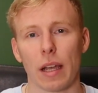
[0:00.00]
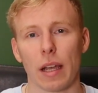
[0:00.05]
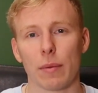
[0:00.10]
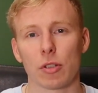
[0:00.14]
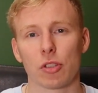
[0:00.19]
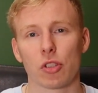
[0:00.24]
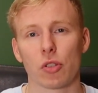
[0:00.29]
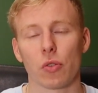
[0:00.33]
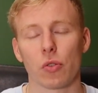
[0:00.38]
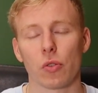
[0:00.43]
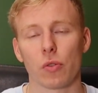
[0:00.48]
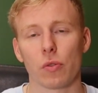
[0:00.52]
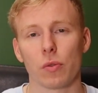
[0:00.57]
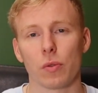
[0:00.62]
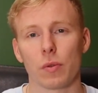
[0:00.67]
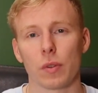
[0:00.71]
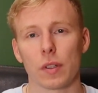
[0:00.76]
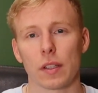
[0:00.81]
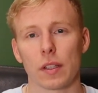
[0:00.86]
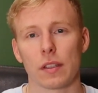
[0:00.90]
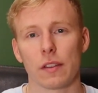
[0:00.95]
able
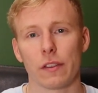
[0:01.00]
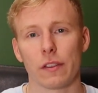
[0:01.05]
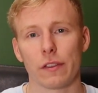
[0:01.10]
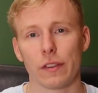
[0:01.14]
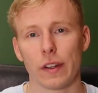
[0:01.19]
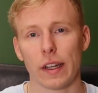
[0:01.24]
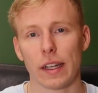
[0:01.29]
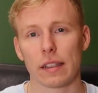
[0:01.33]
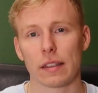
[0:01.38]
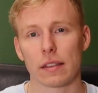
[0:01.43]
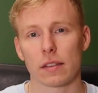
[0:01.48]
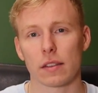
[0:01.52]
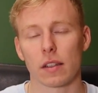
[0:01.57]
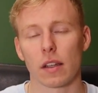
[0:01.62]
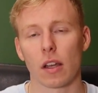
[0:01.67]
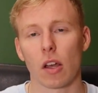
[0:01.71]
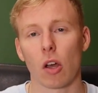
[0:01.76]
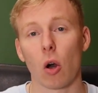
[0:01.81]
to defend